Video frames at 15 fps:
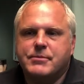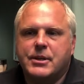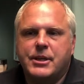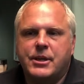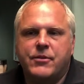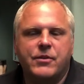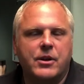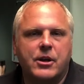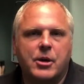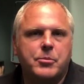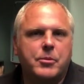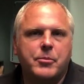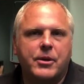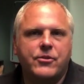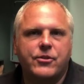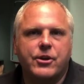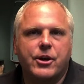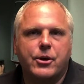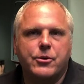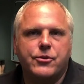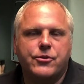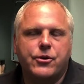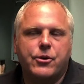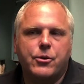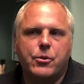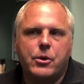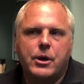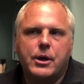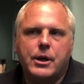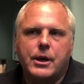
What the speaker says: even a couple months ago. So